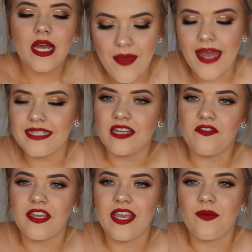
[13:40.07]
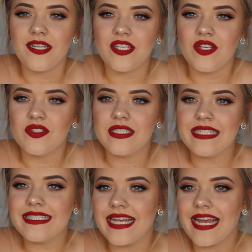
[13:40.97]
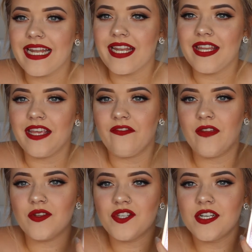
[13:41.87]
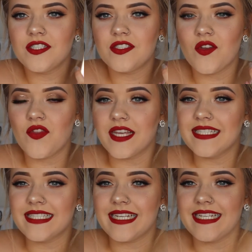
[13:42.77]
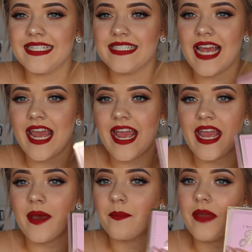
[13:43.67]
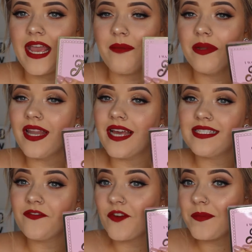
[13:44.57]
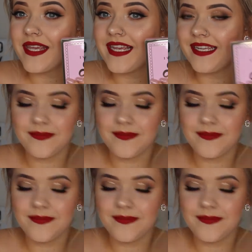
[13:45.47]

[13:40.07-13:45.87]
I definitely can't wait to use this in the future. So this is a A+ for me.